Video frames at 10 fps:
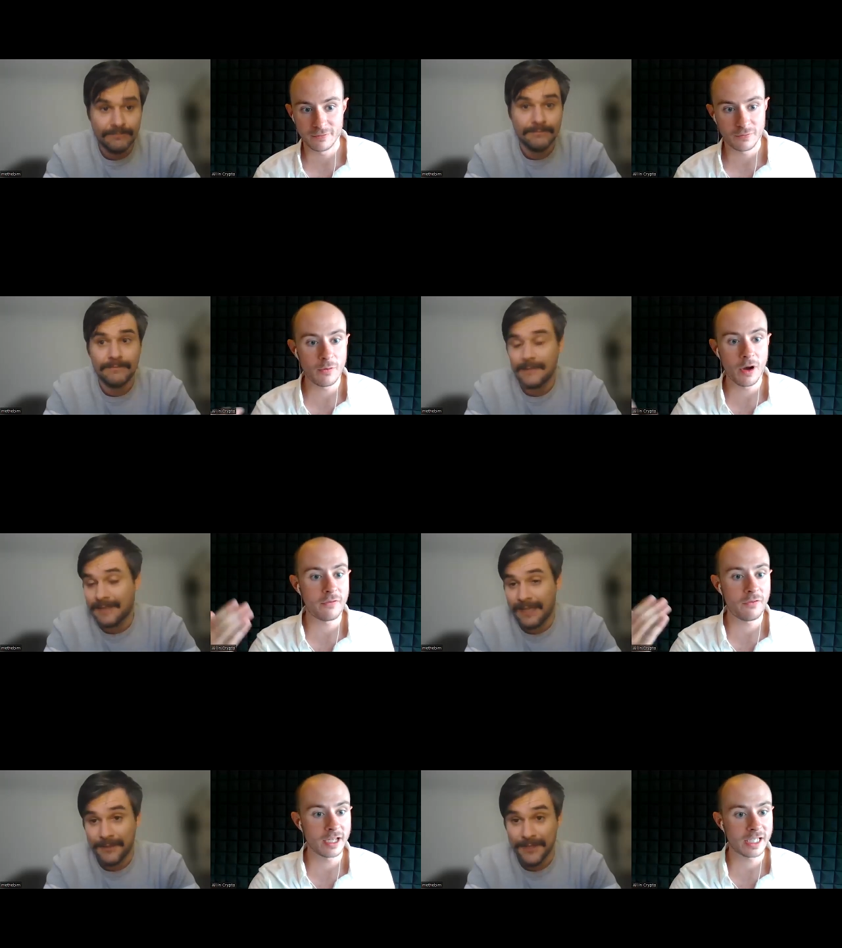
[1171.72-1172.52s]

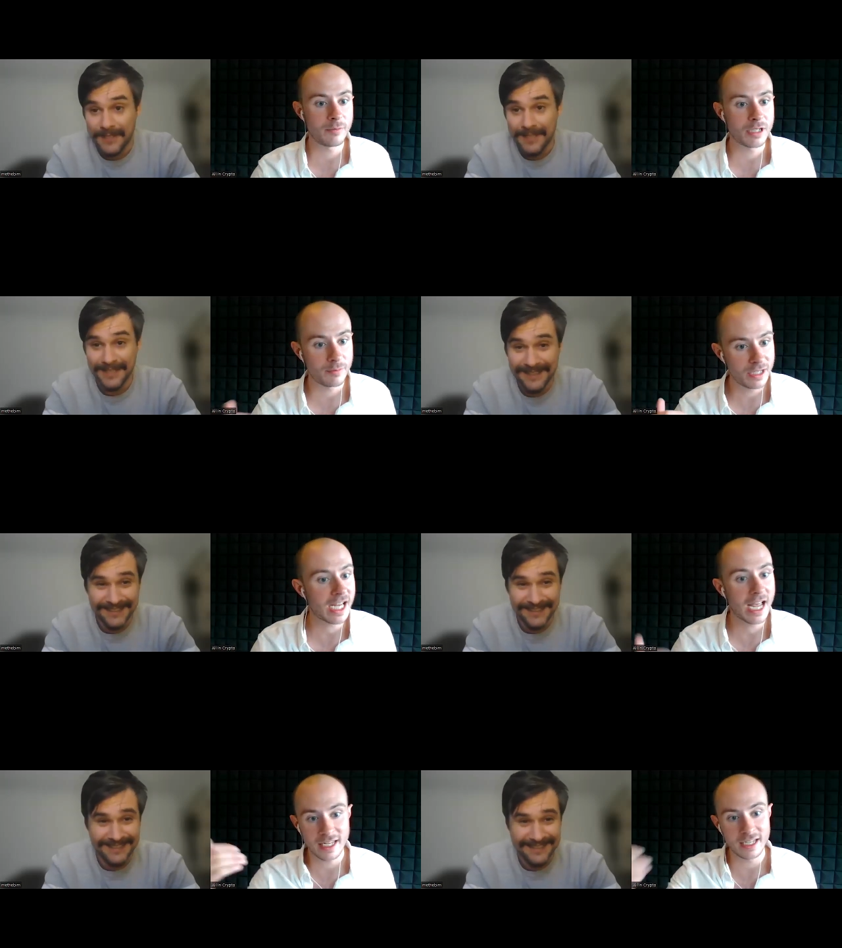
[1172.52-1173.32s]
Speaker 1: vy seems to be
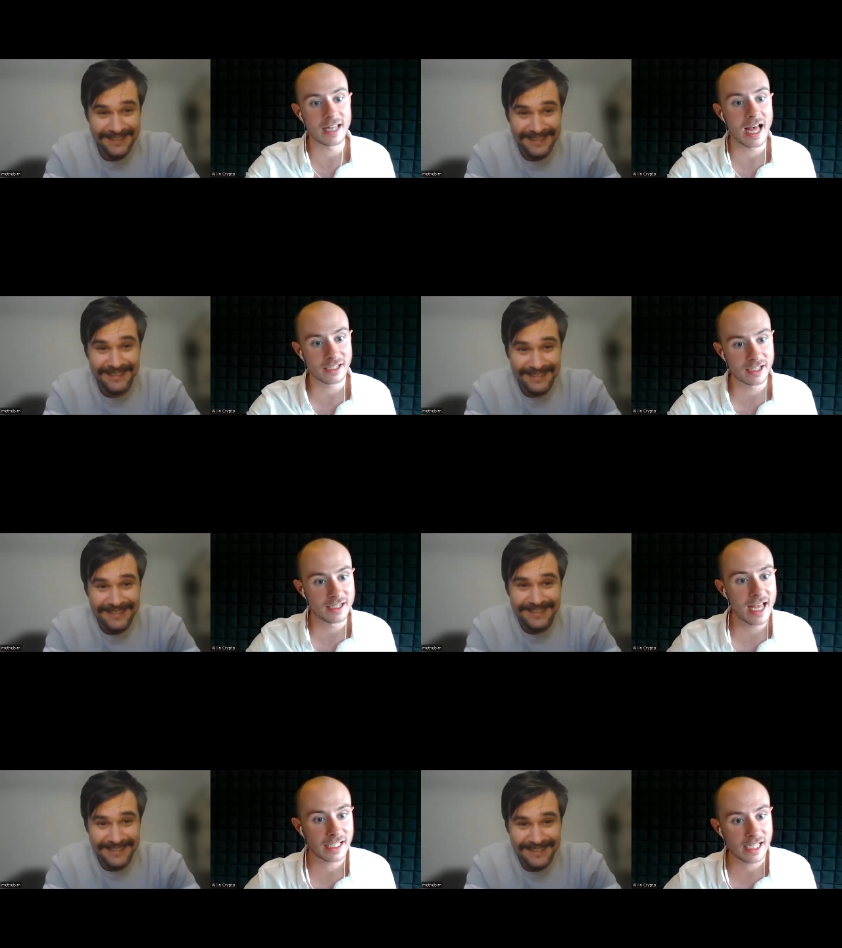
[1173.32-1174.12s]
taking that to the
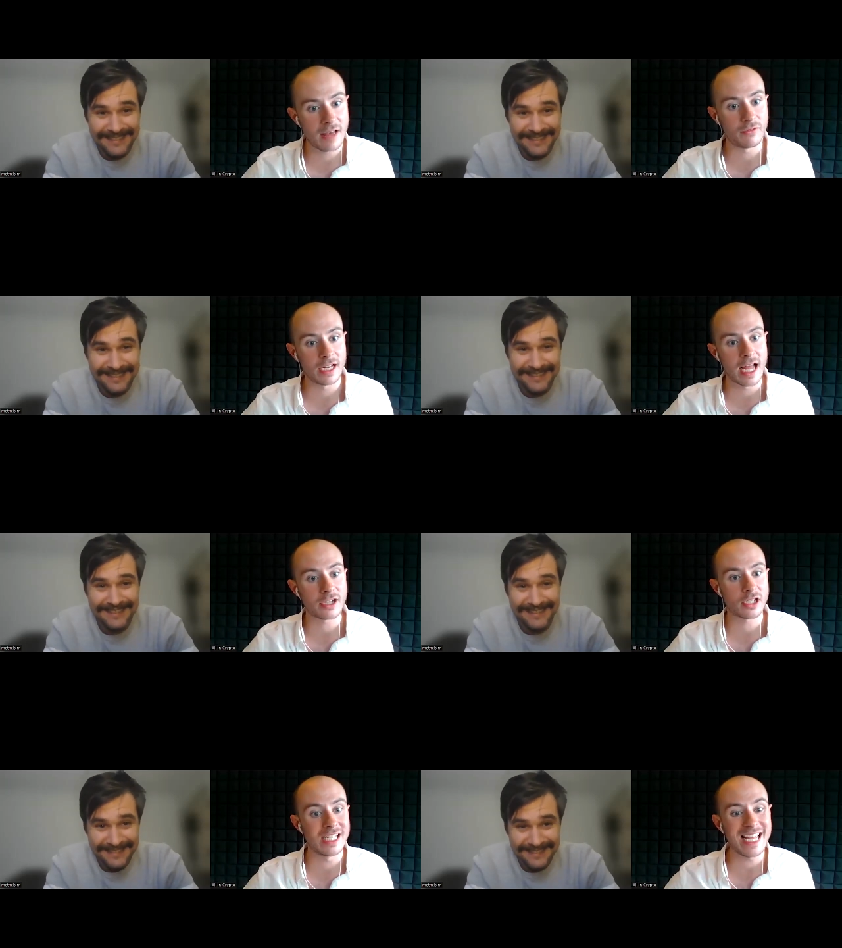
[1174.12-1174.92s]
next level and
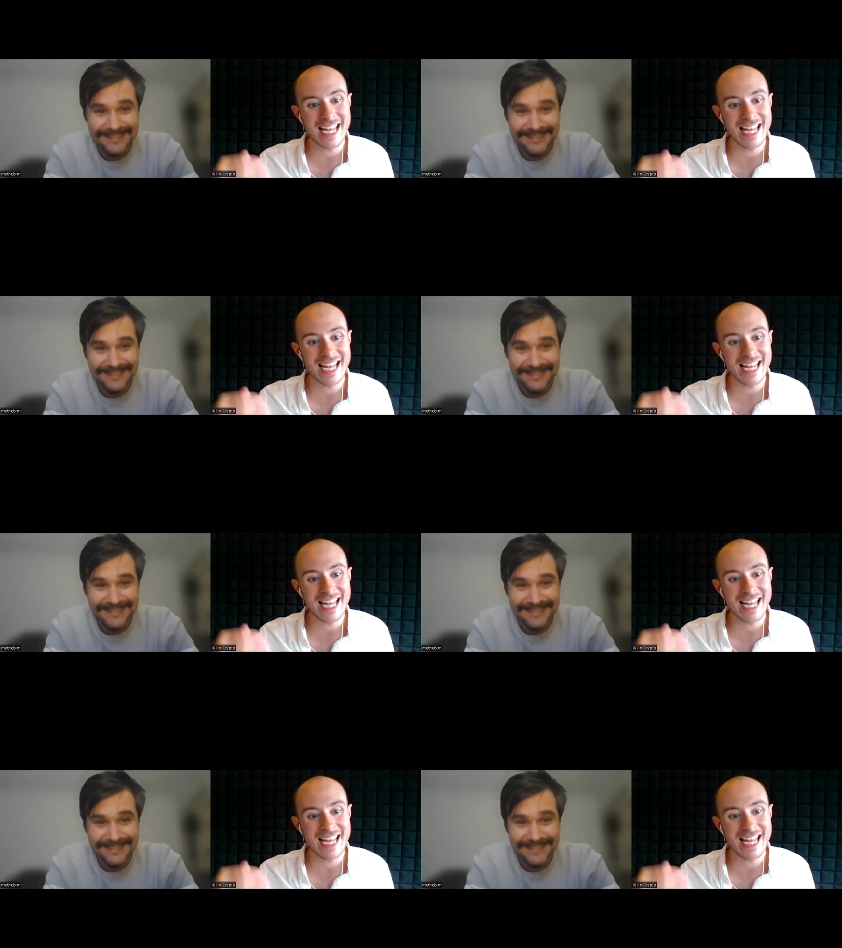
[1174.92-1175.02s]
actually